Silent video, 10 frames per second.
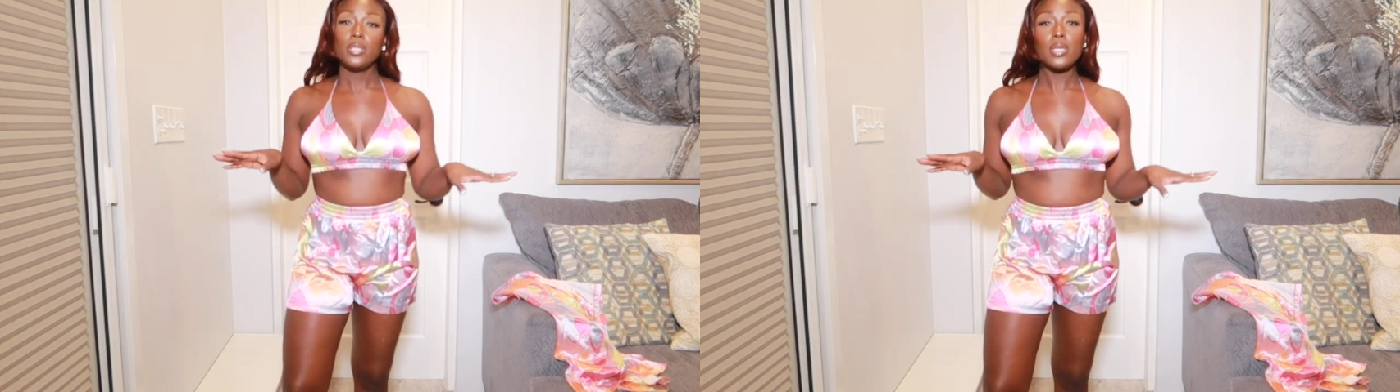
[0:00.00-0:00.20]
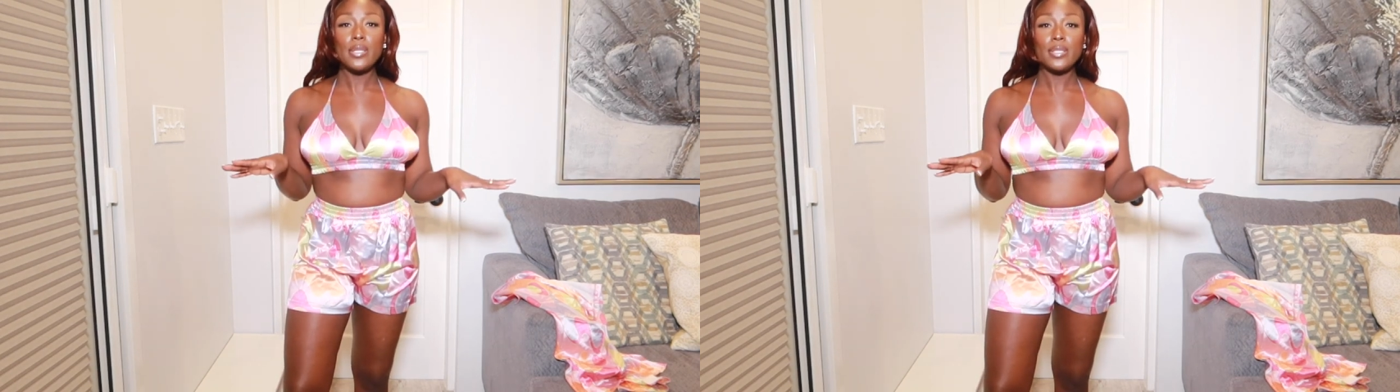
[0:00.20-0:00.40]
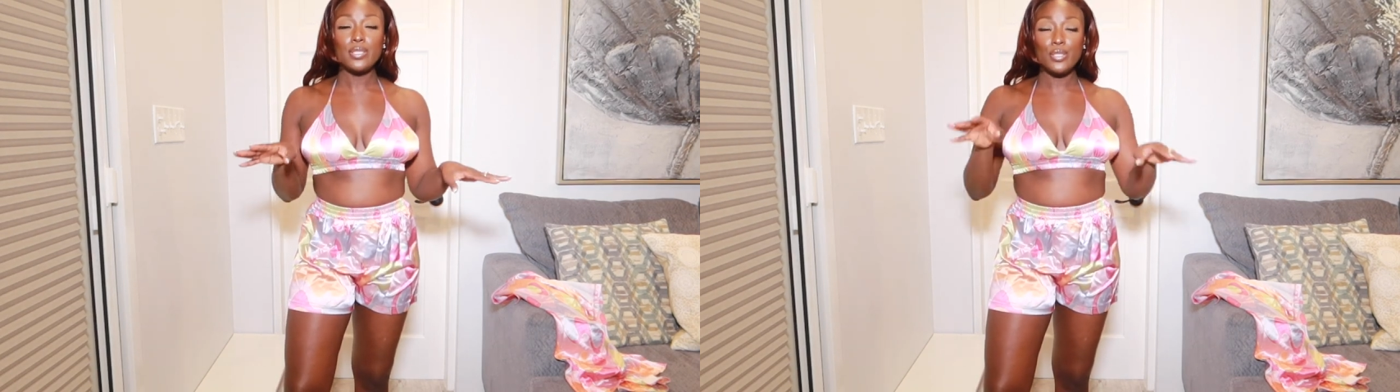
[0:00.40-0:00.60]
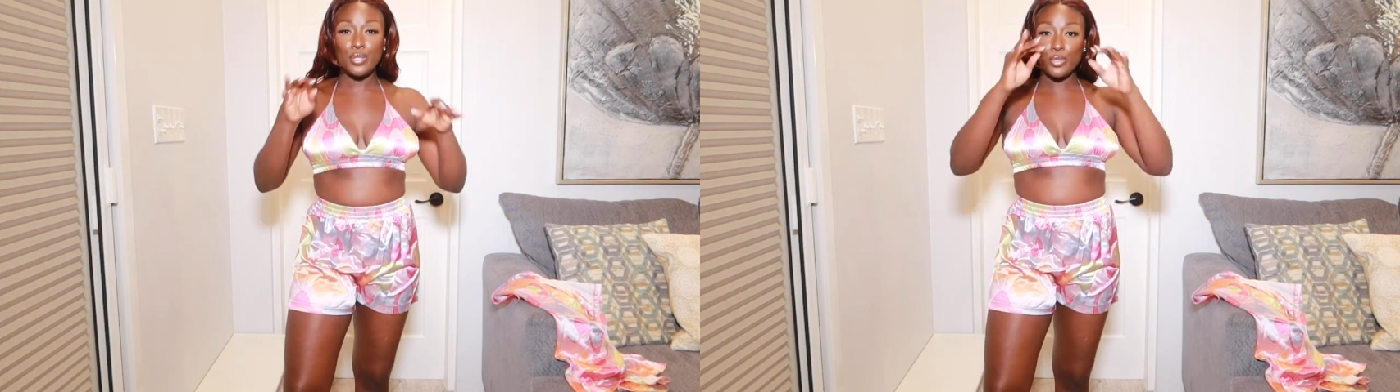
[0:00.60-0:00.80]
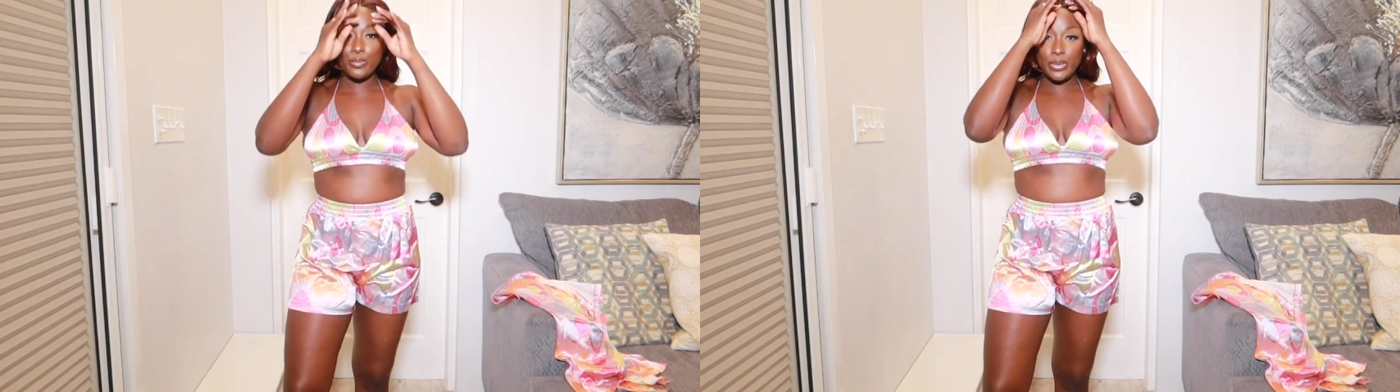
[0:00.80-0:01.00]
nothing
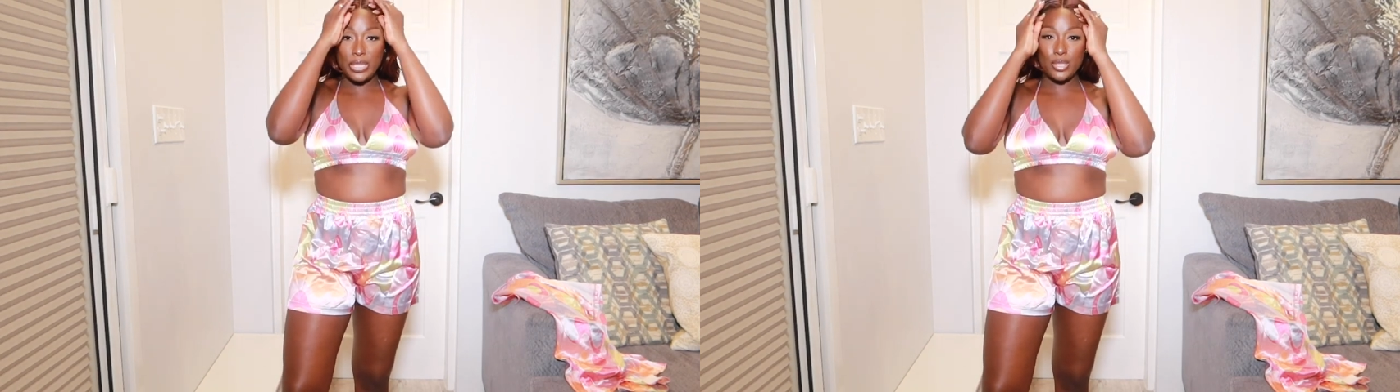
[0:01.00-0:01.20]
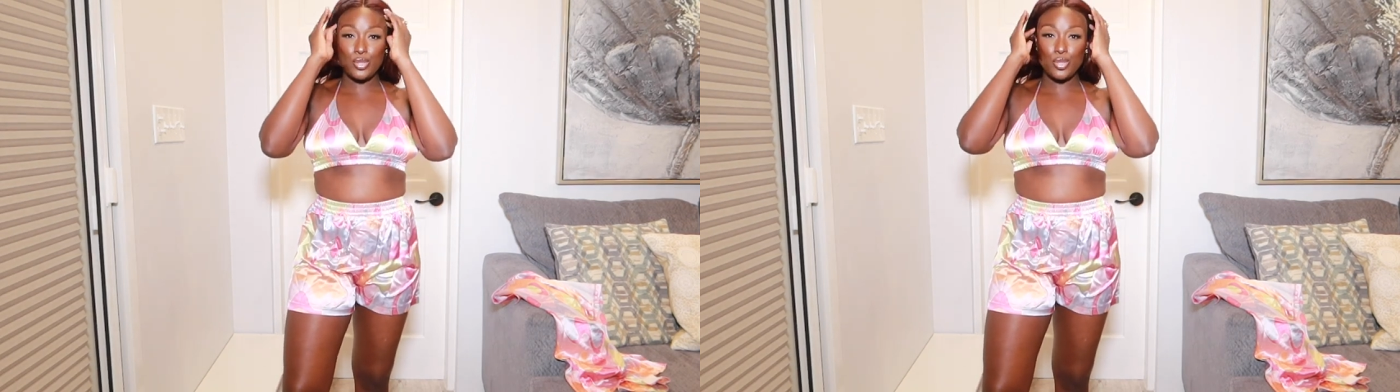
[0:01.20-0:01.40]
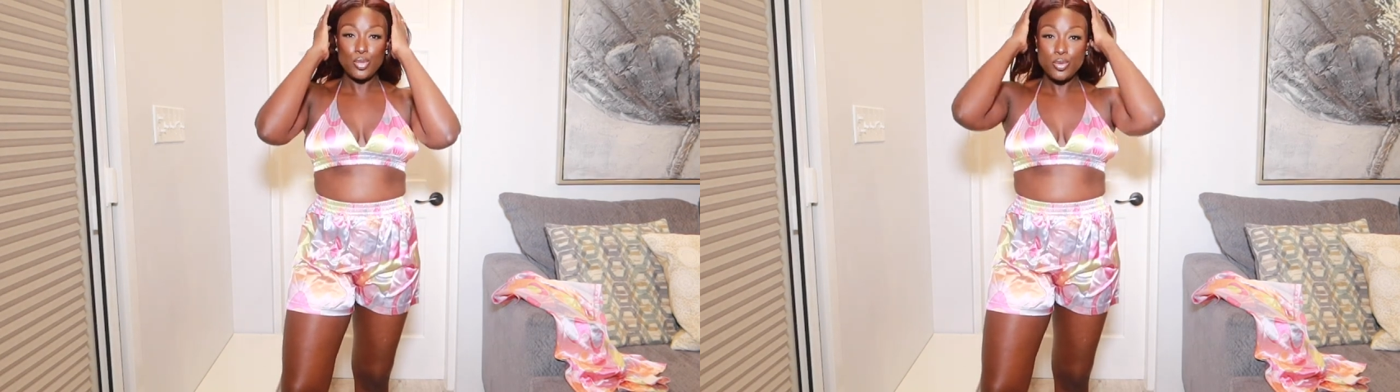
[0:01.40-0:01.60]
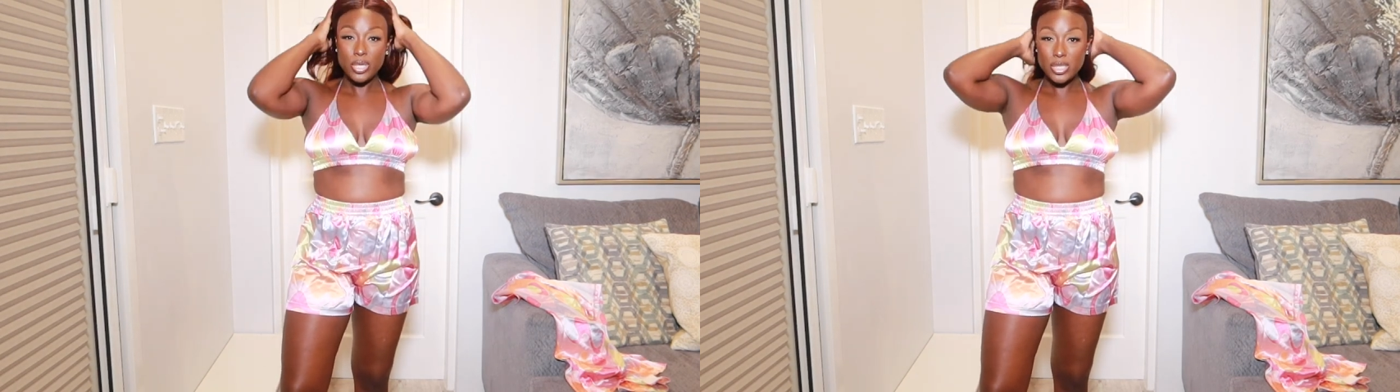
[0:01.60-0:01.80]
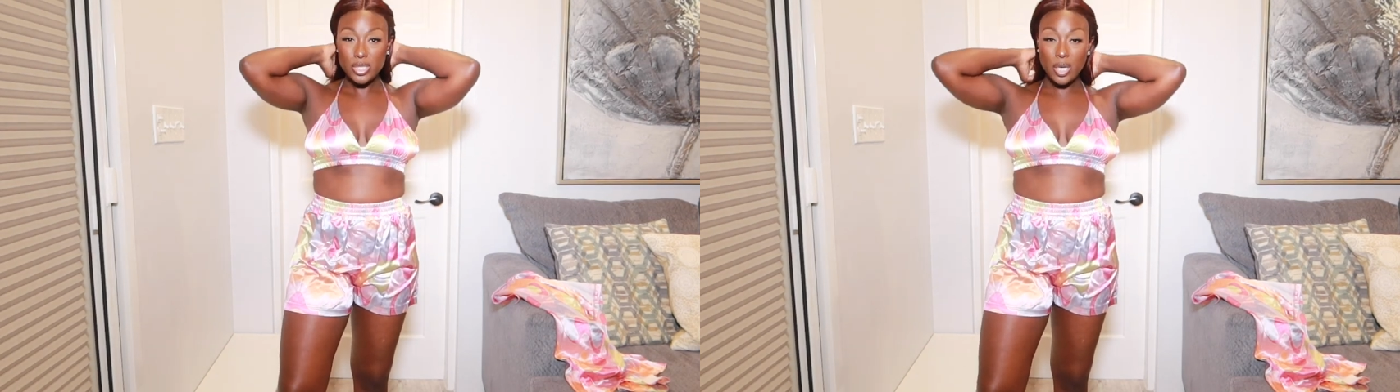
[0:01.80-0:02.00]
to be too
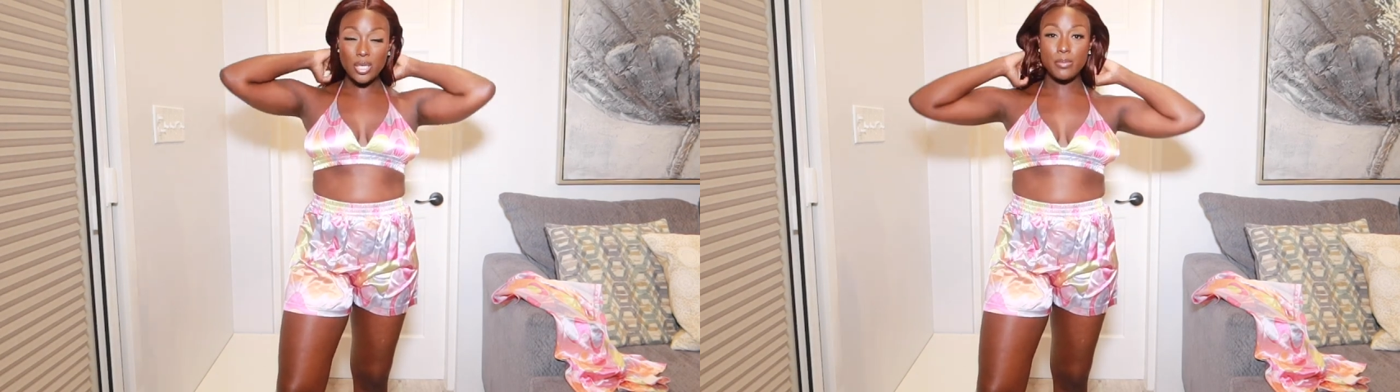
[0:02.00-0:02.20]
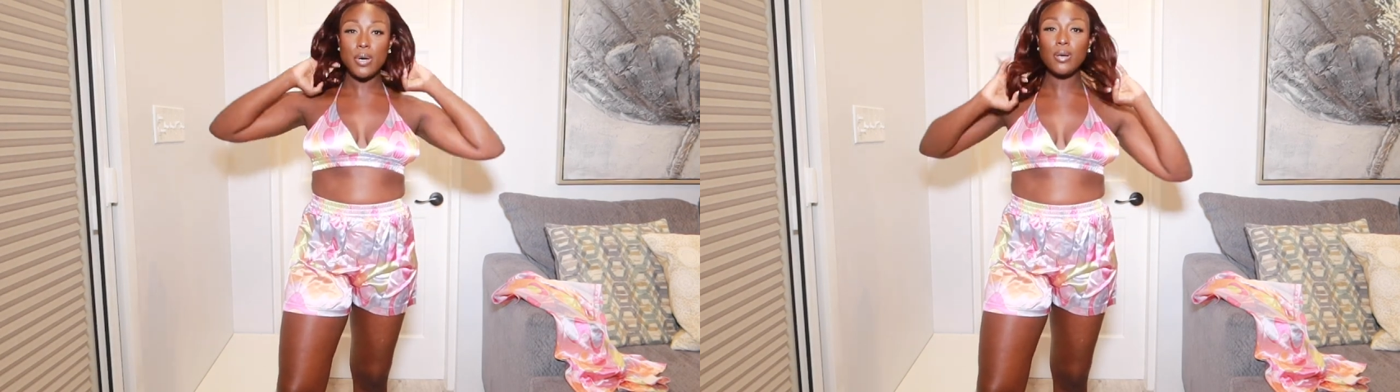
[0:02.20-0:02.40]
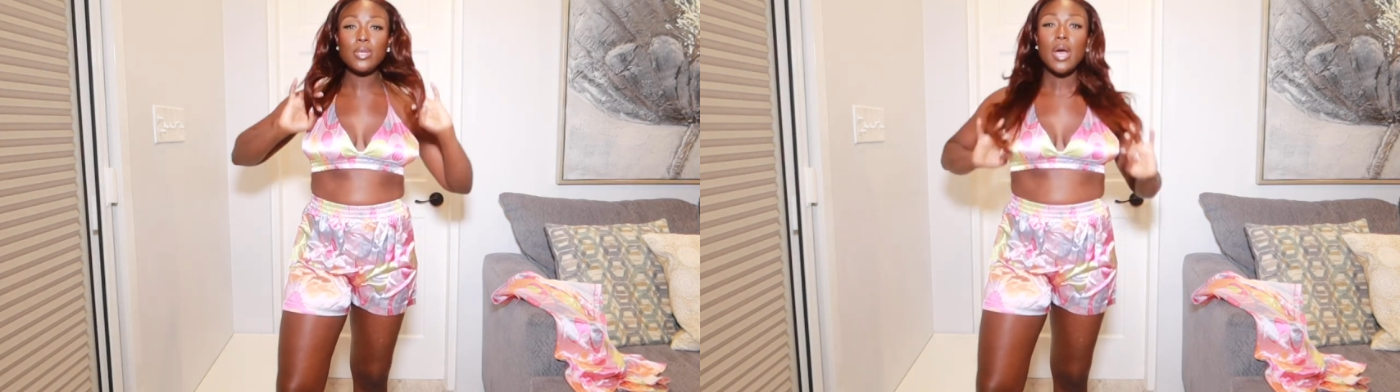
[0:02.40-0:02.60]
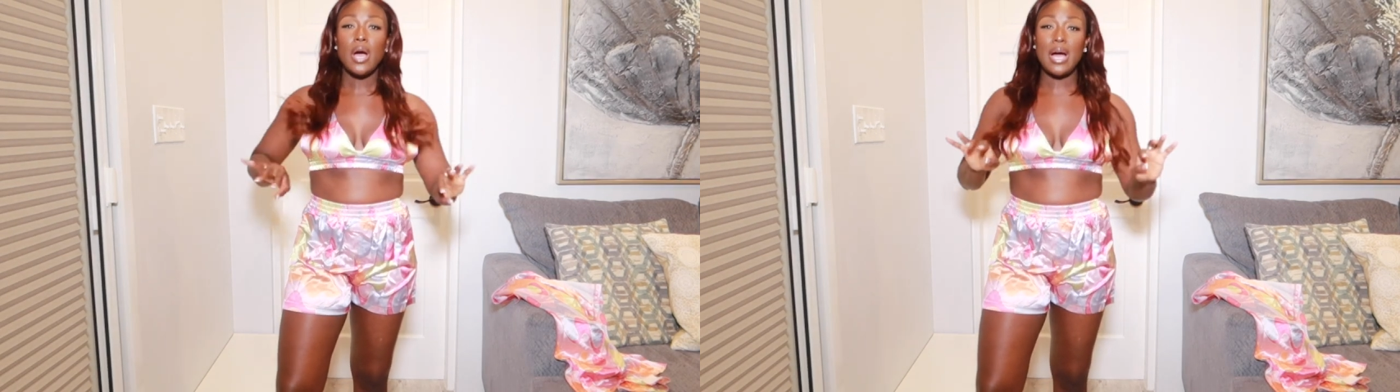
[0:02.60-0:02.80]
concerned about